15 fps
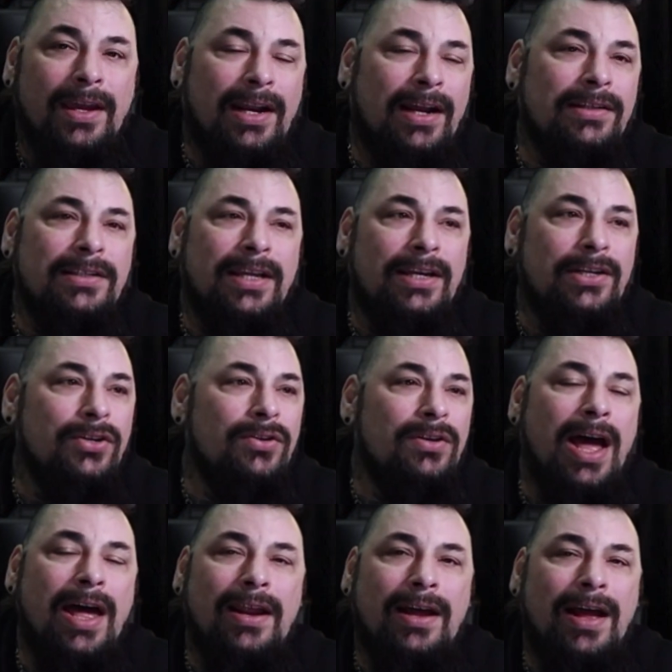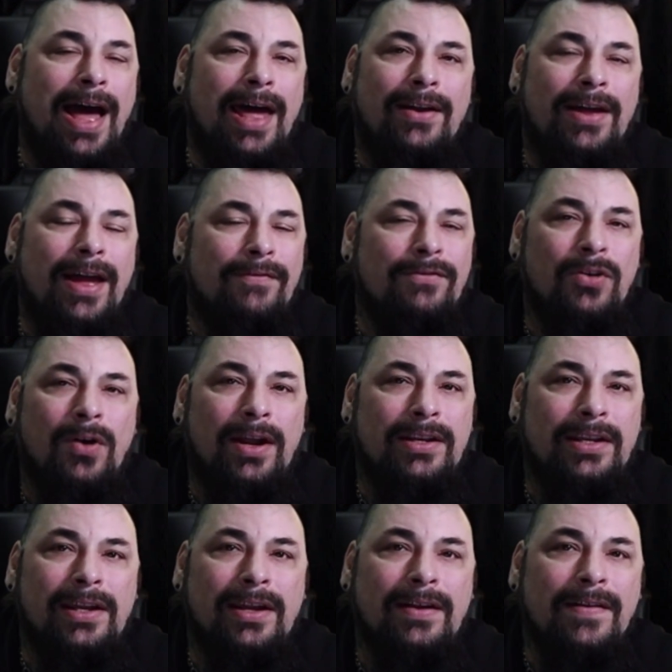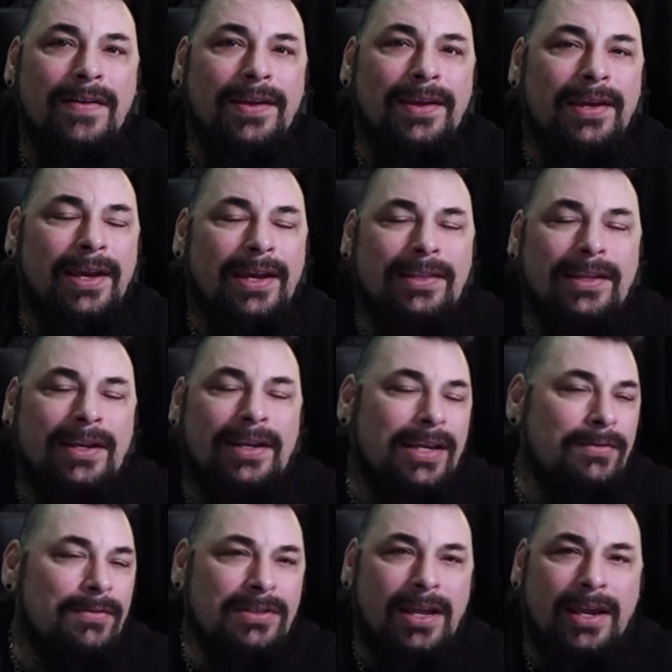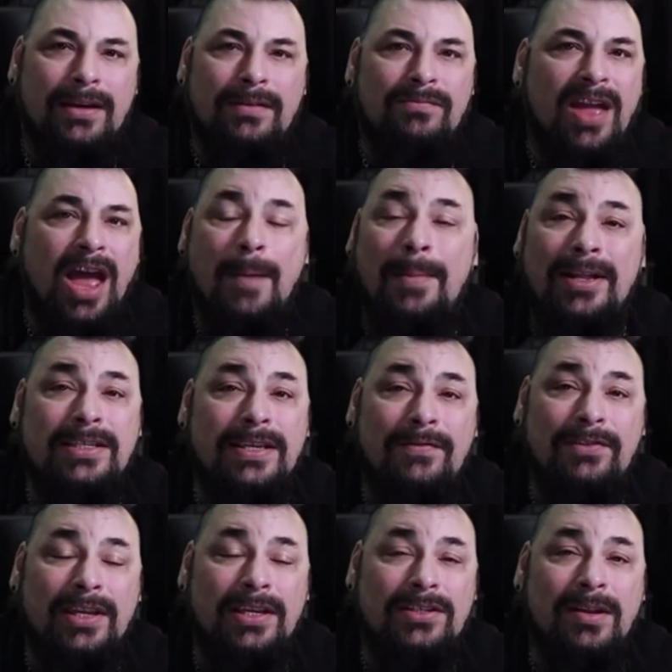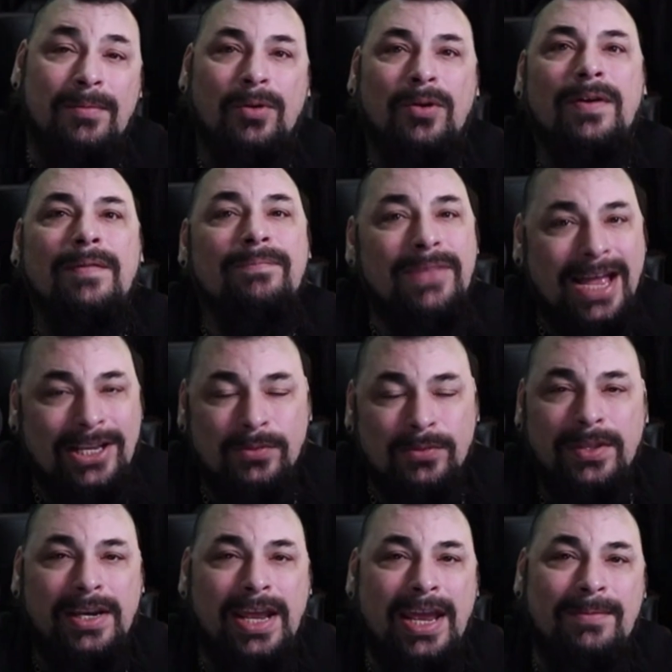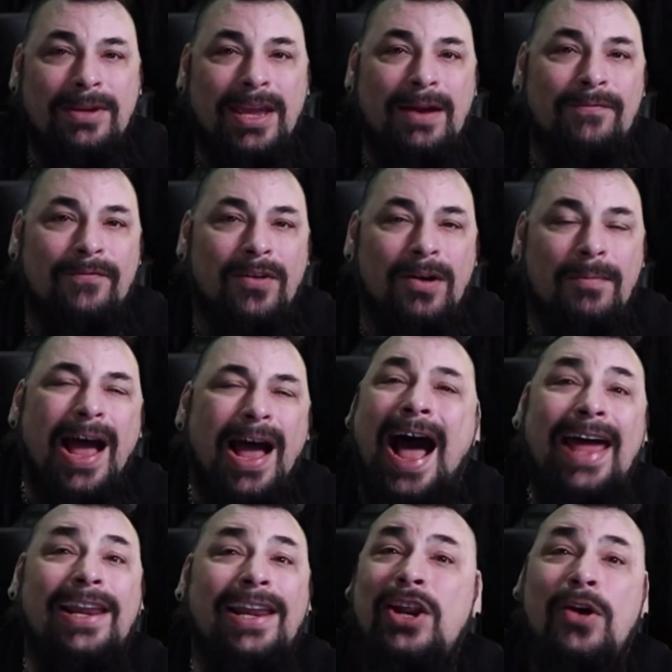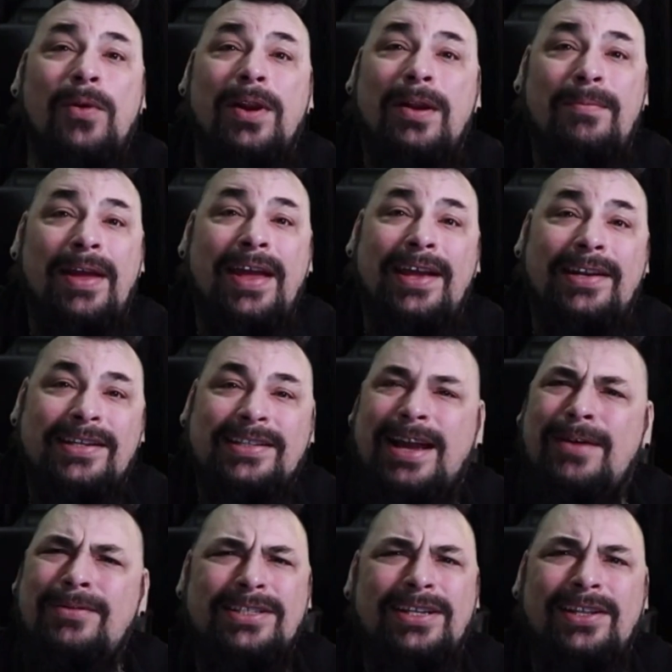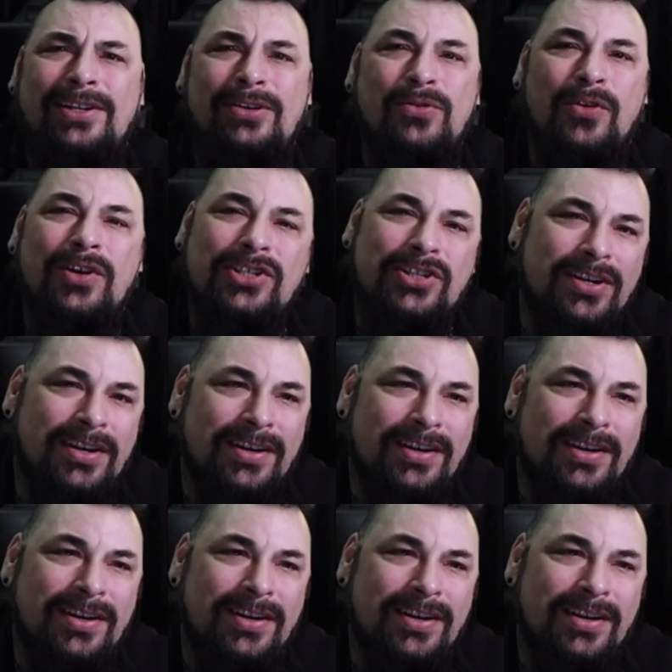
And I was like, dude, I don't have no idea. And then he was like, how about Seventh Day Slumber? That's where the name came from. I didn't know what it meant because I was still a new Christian.